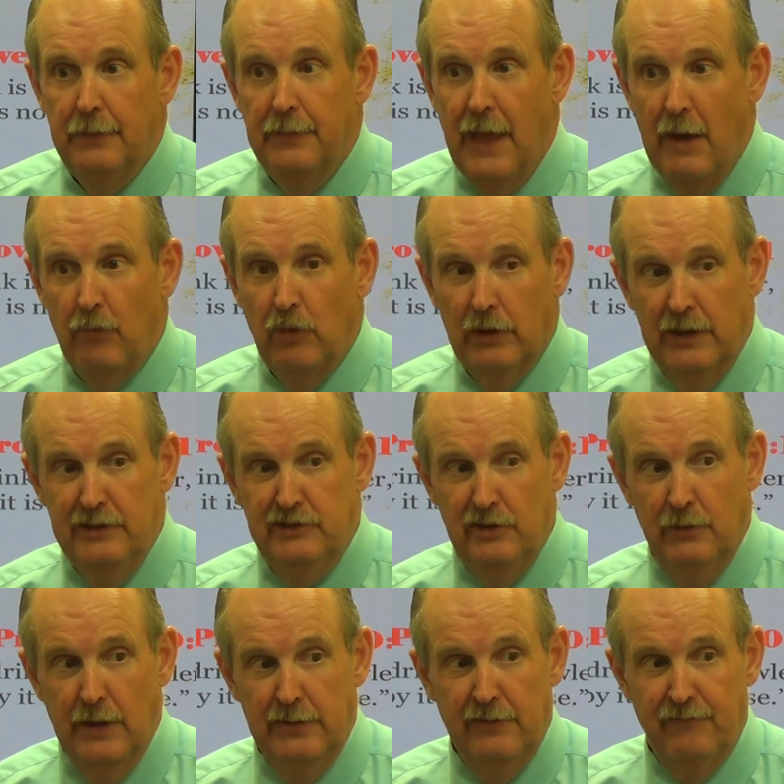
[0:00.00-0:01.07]
that will lead
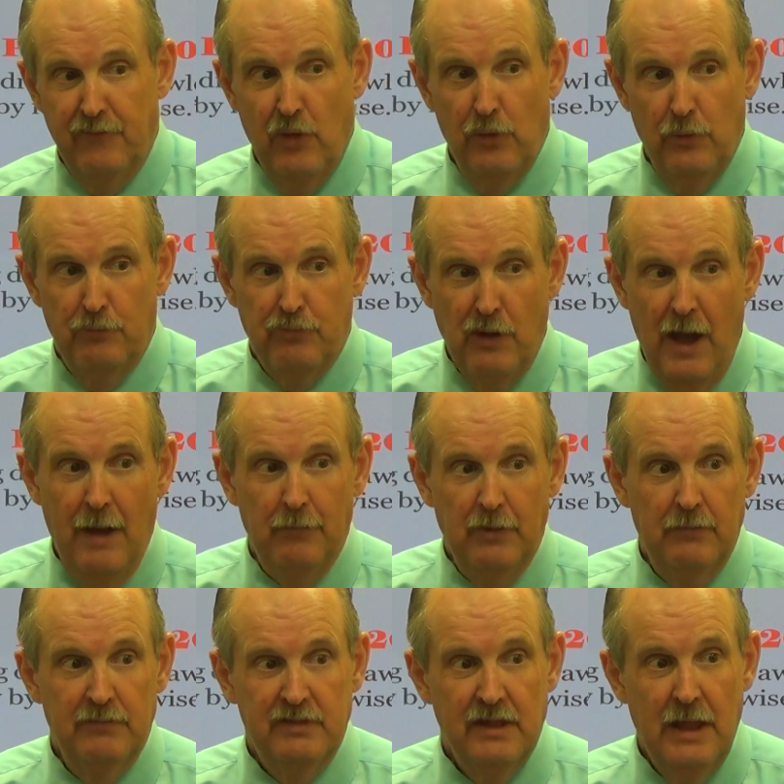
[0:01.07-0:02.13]
you into further
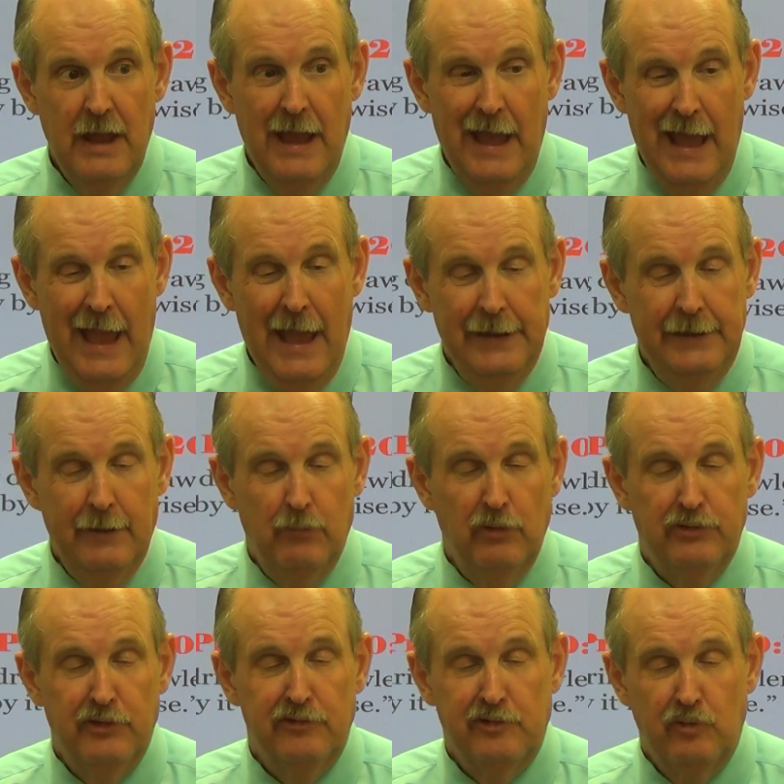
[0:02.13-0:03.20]
problems, and it
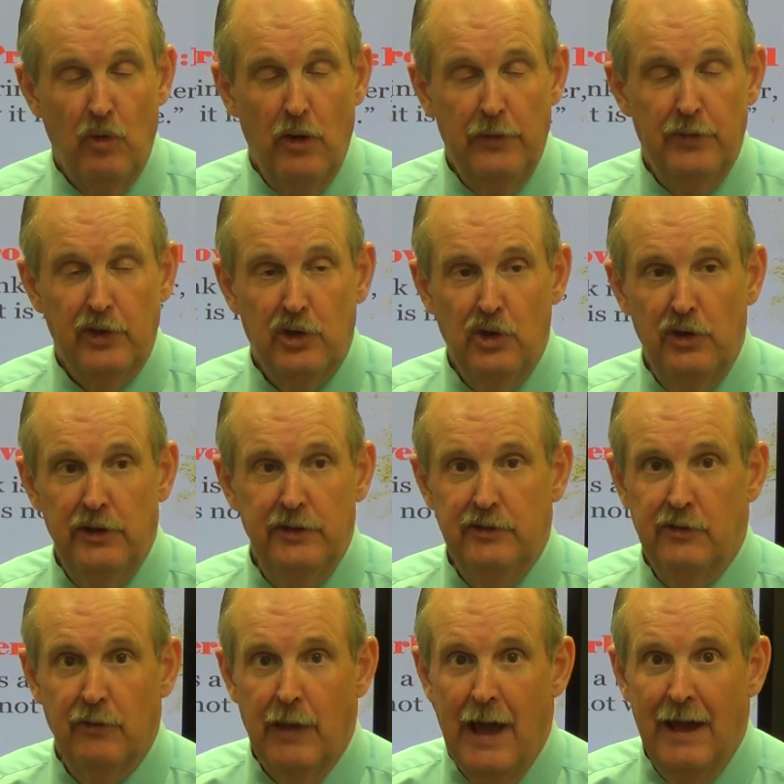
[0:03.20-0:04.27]
will destroy the good in
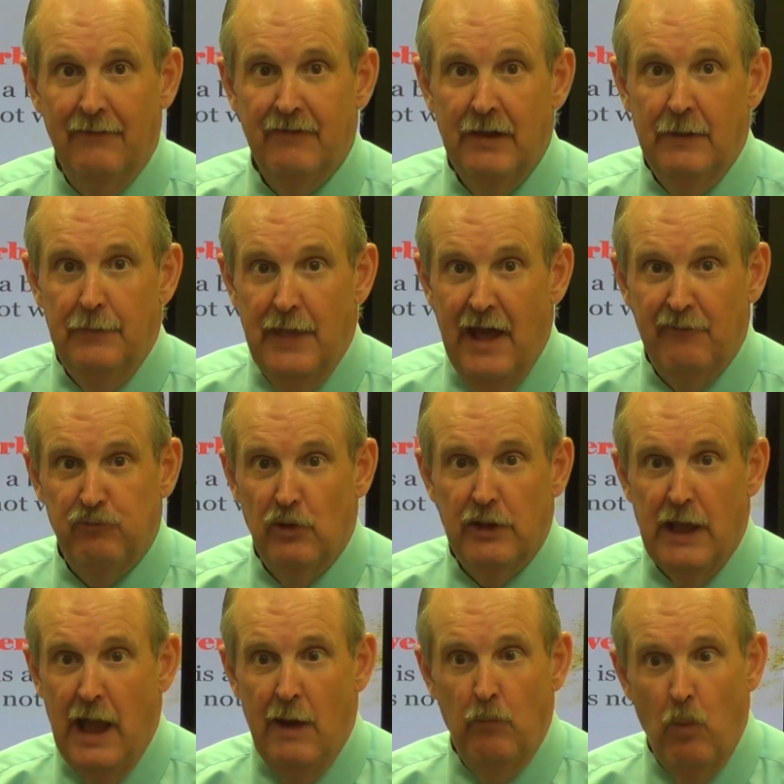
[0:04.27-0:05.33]
your life. That's what
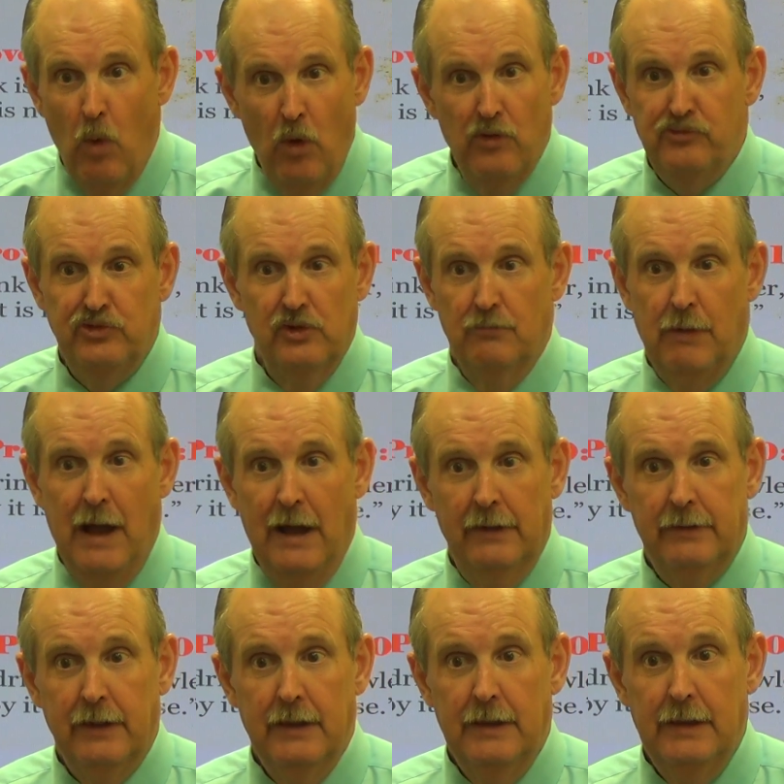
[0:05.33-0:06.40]
God warns you
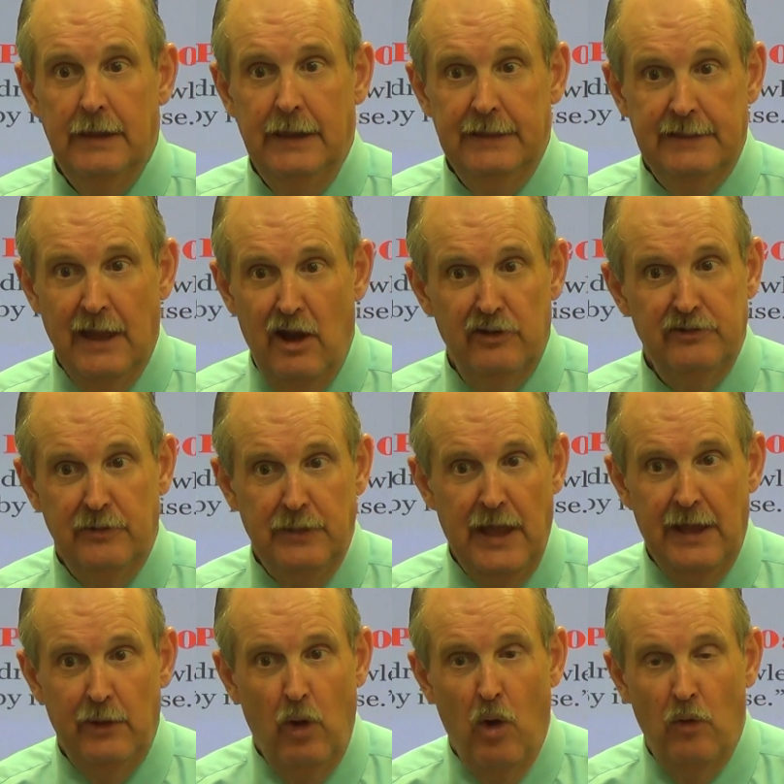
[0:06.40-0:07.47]
about. He tells you
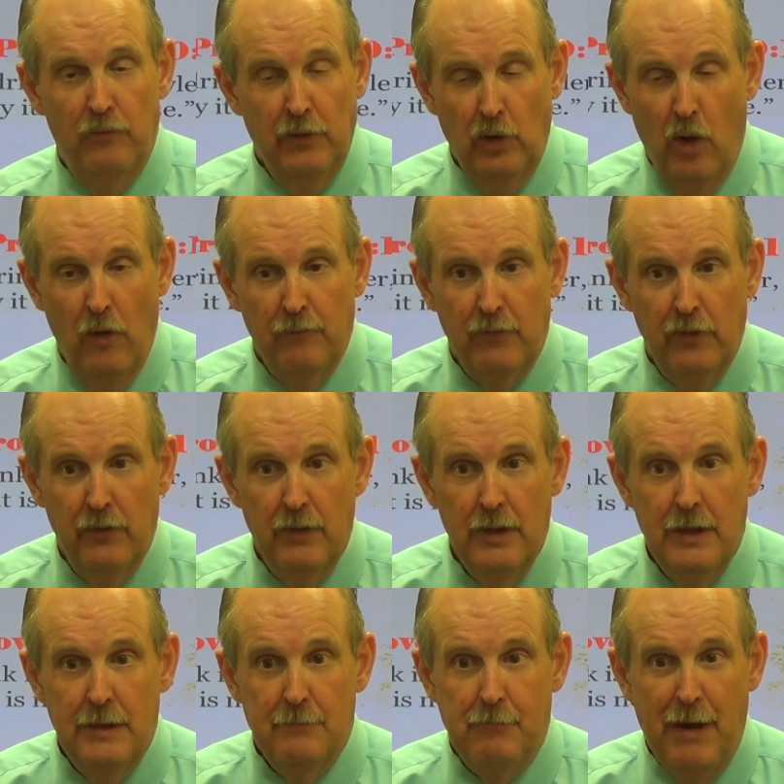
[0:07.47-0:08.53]
that over and over
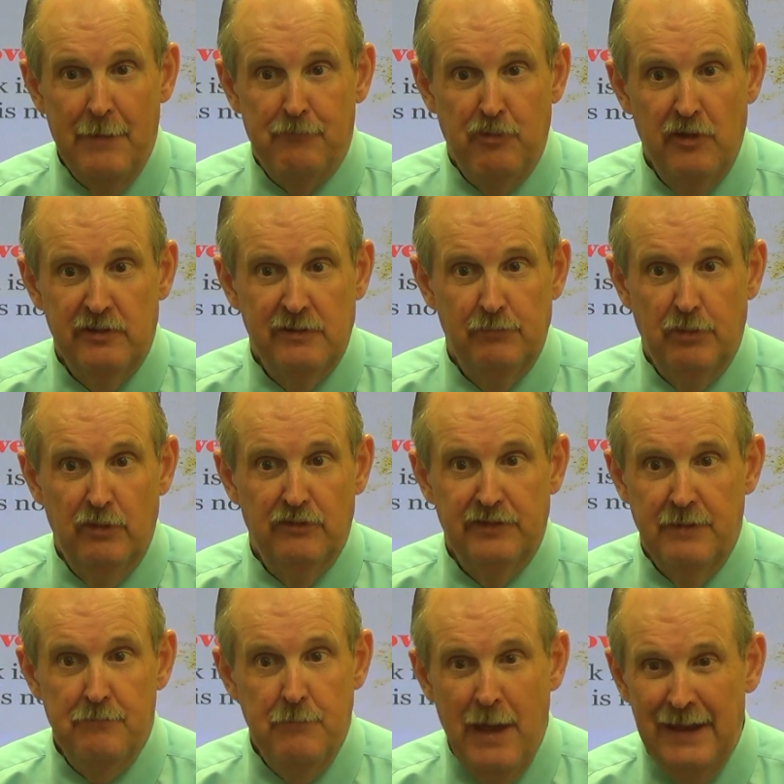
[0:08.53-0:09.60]
by principles
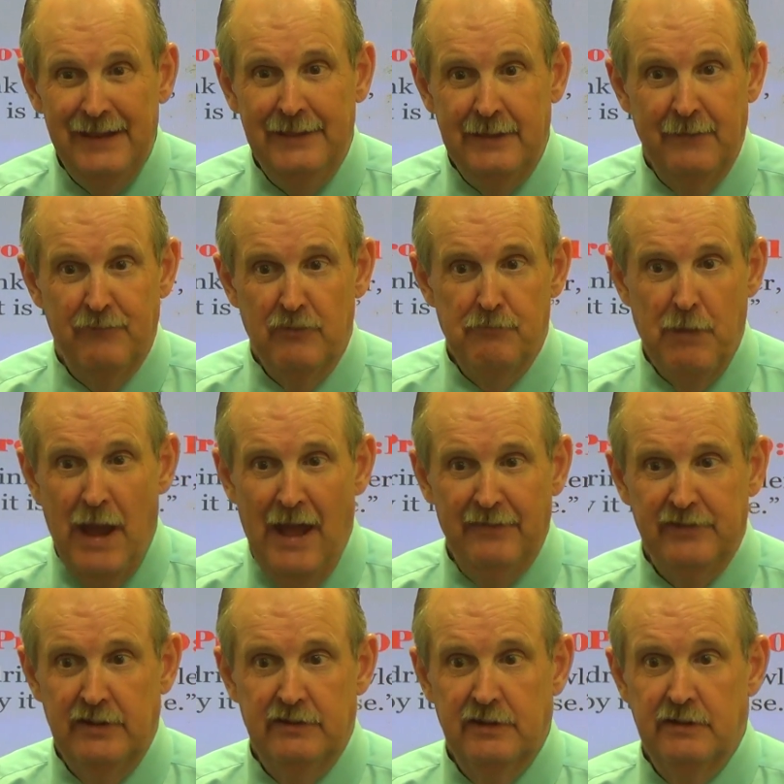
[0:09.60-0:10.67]
in many different
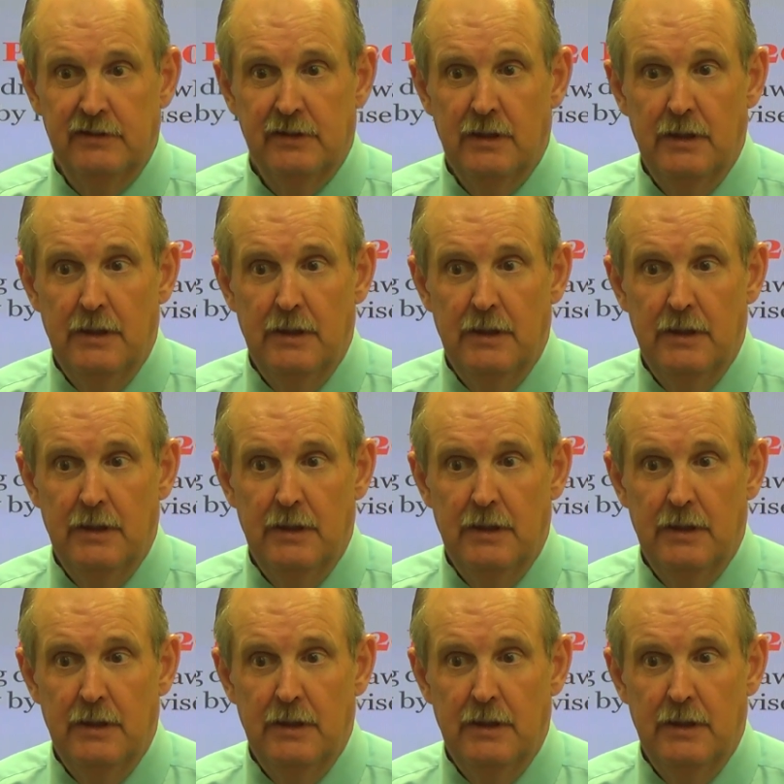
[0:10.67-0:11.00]
passages.